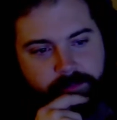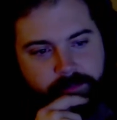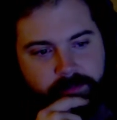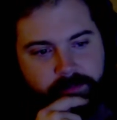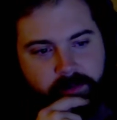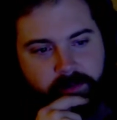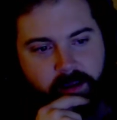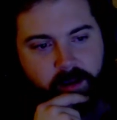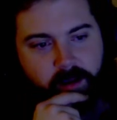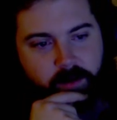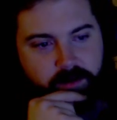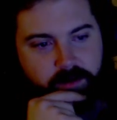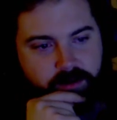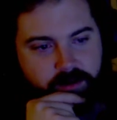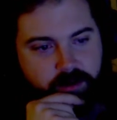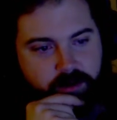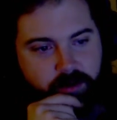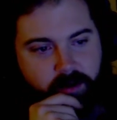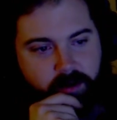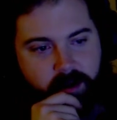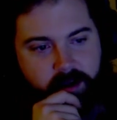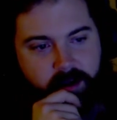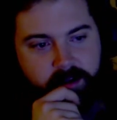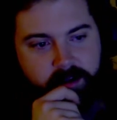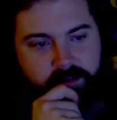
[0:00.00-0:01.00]
It was
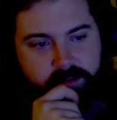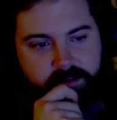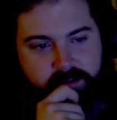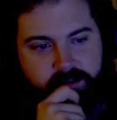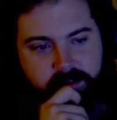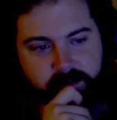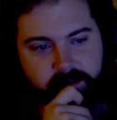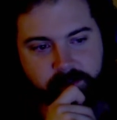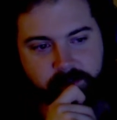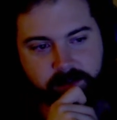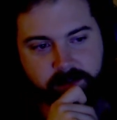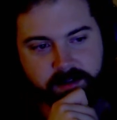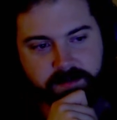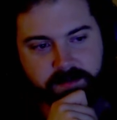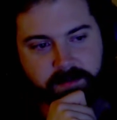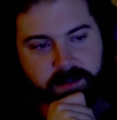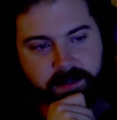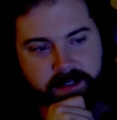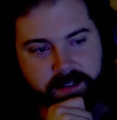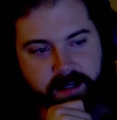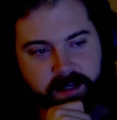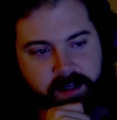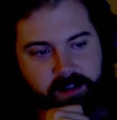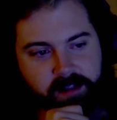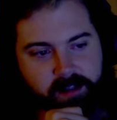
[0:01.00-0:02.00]
true, I hadn't seen much of my
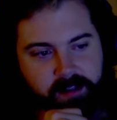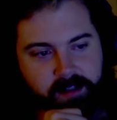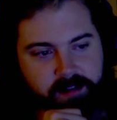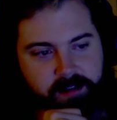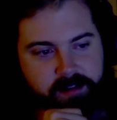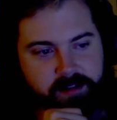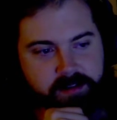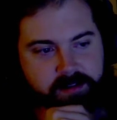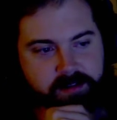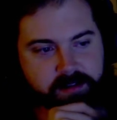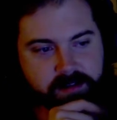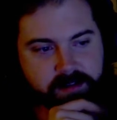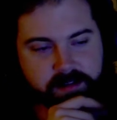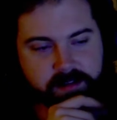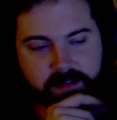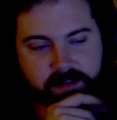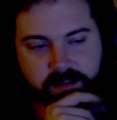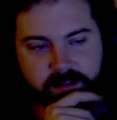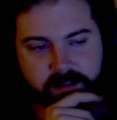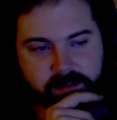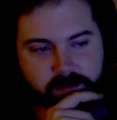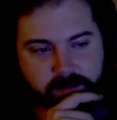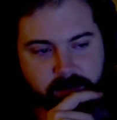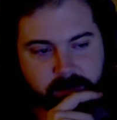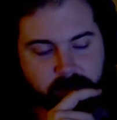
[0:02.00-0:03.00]
dad lately since he
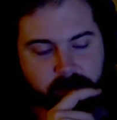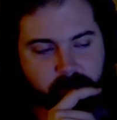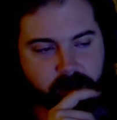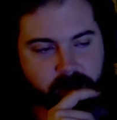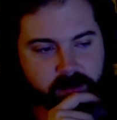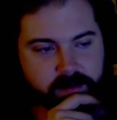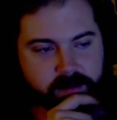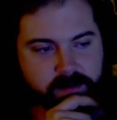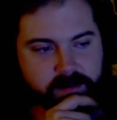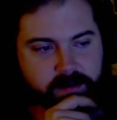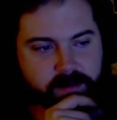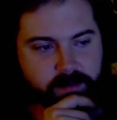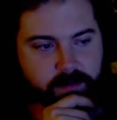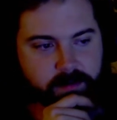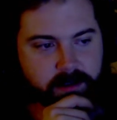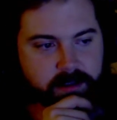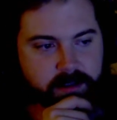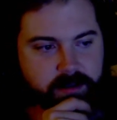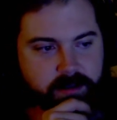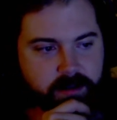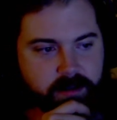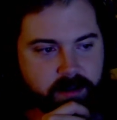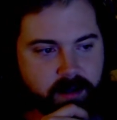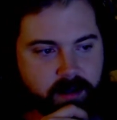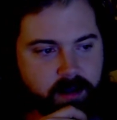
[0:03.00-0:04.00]
has been working so
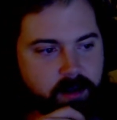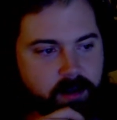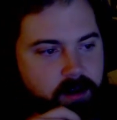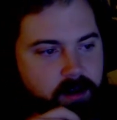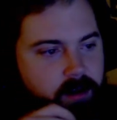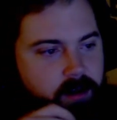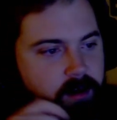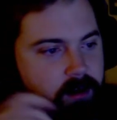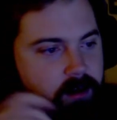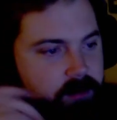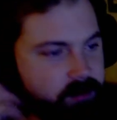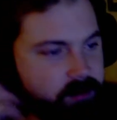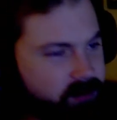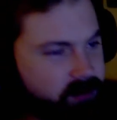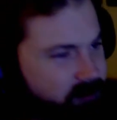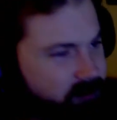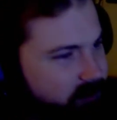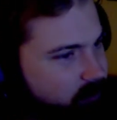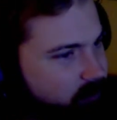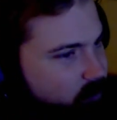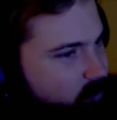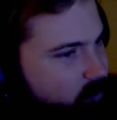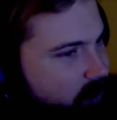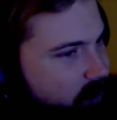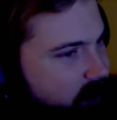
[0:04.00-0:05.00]
much.
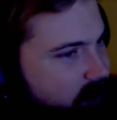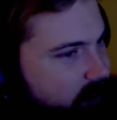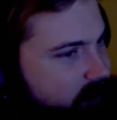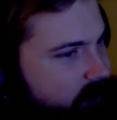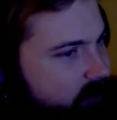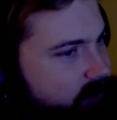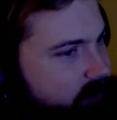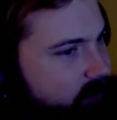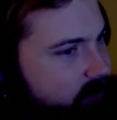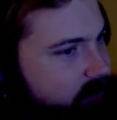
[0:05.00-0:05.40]
Doing what?